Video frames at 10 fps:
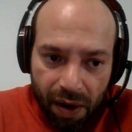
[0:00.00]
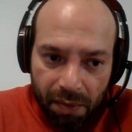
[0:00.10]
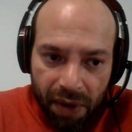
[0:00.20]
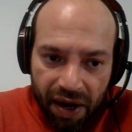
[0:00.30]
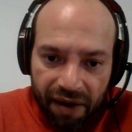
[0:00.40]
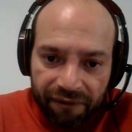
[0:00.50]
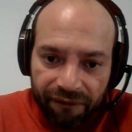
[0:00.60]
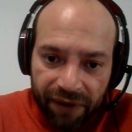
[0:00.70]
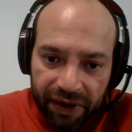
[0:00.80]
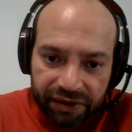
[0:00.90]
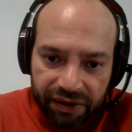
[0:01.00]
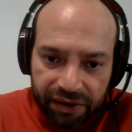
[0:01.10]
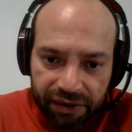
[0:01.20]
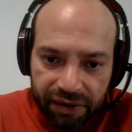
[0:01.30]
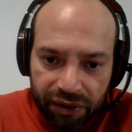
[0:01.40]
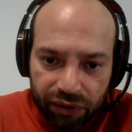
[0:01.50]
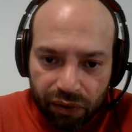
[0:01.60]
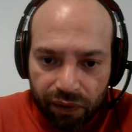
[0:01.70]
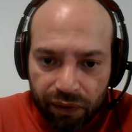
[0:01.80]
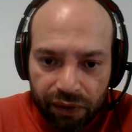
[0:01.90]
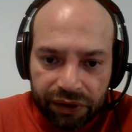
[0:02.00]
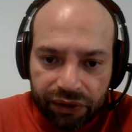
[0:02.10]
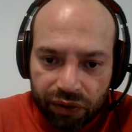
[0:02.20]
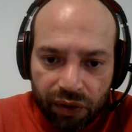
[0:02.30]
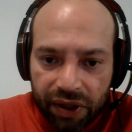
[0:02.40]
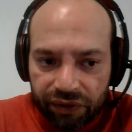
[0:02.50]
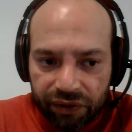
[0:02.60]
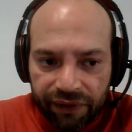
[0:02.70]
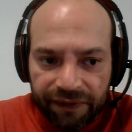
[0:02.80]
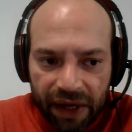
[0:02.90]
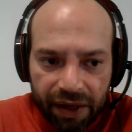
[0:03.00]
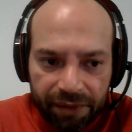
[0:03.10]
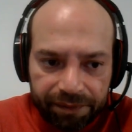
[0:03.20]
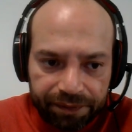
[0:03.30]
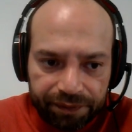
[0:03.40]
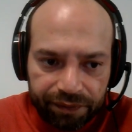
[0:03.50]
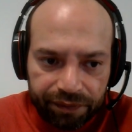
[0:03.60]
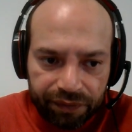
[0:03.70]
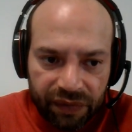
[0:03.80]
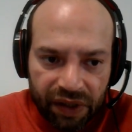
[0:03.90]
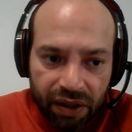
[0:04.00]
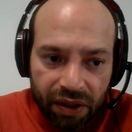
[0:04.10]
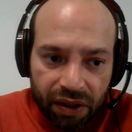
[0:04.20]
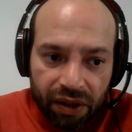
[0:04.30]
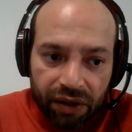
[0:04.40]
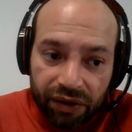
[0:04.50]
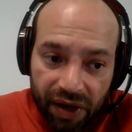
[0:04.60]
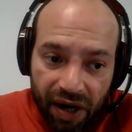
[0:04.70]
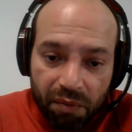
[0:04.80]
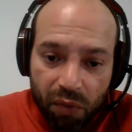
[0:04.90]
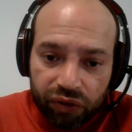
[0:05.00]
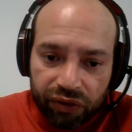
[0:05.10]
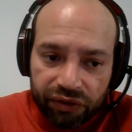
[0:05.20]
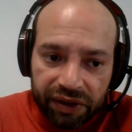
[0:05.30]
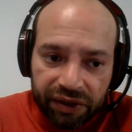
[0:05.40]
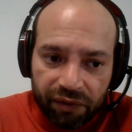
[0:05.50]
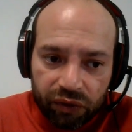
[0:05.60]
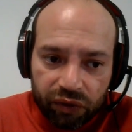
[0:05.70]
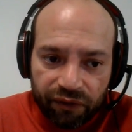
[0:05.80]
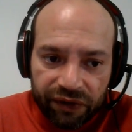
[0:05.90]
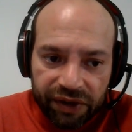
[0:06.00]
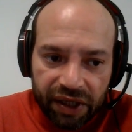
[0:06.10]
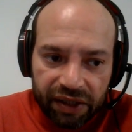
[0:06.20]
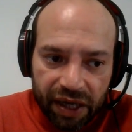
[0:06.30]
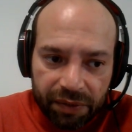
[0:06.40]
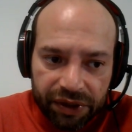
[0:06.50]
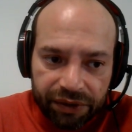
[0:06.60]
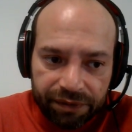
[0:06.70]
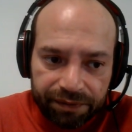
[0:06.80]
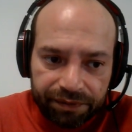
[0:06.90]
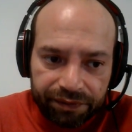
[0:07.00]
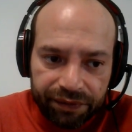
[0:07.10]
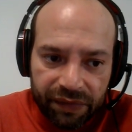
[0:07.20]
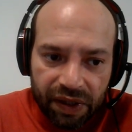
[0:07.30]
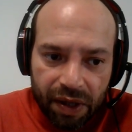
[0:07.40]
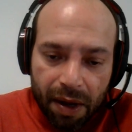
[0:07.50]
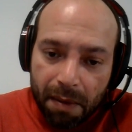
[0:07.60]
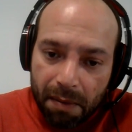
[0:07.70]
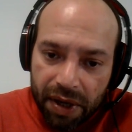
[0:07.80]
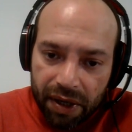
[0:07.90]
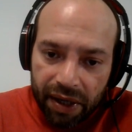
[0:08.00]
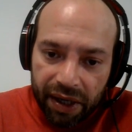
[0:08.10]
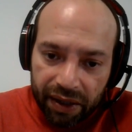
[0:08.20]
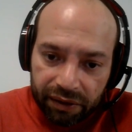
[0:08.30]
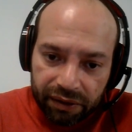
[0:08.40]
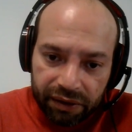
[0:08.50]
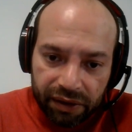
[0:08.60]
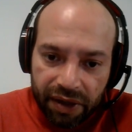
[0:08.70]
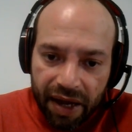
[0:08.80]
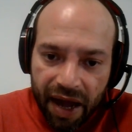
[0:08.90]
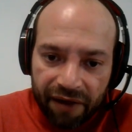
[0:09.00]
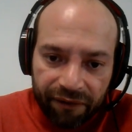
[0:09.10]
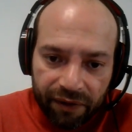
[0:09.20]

but are faster to store and retrieve data. They are more susceptible to physical damage, and they have